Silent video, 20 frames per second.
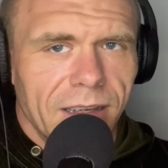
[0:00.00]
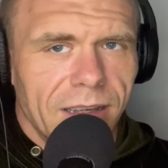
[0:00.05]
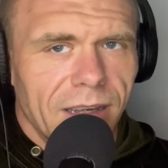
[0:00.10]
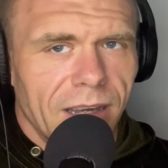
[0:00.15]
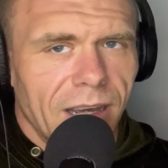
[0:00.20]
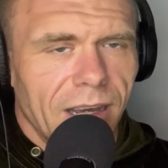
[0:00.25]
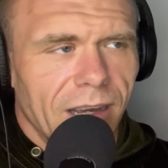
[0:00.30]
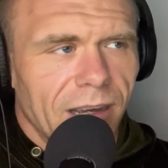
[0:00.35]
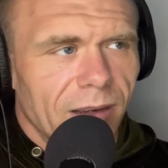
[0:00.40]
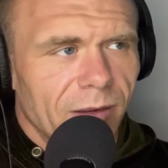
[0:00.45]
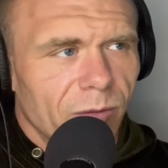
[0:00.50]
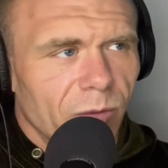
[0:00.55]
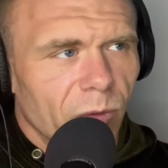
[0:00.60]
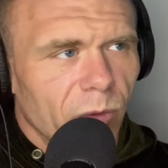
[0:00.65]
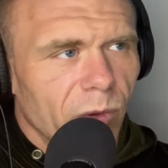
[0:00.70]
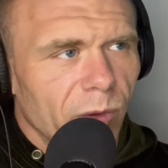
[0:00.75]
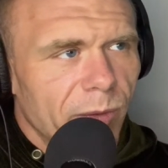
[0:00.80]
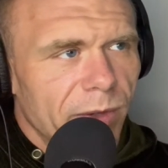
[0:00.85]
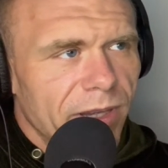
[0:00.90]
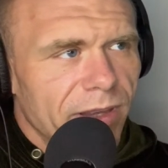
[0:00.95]

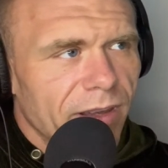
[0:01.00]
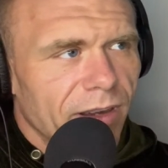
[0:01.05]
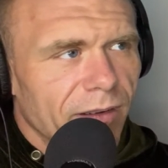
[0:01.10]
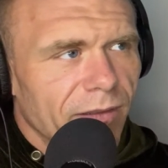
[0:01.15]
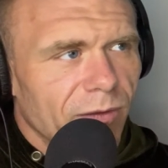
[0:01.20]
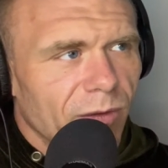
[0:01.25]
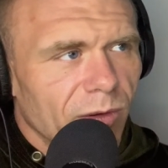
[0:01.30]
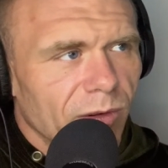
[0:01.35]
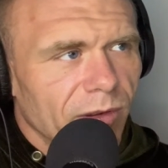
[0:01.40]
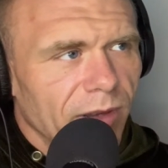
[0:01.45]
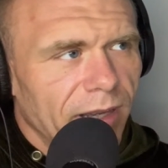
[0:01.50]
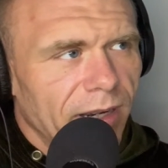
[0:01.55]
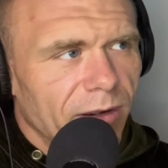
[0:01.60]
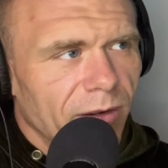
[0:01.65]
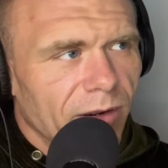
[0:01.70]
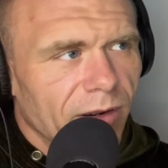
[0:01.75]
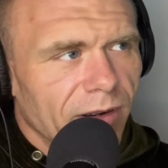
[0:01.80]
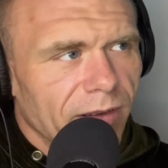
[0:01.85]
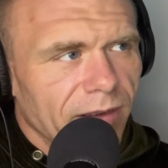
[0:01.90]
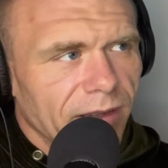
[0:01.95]
will be there for
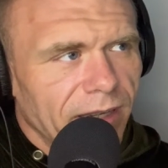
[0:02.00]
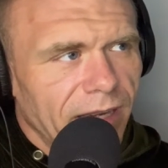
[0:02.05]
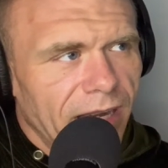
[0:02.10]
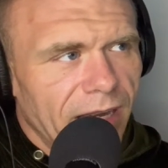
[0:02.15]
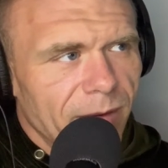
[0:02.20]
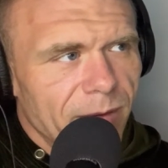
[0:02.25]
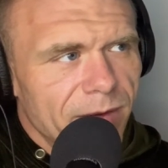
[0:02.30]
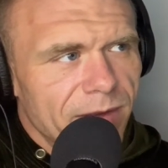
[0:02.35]
later on in the game.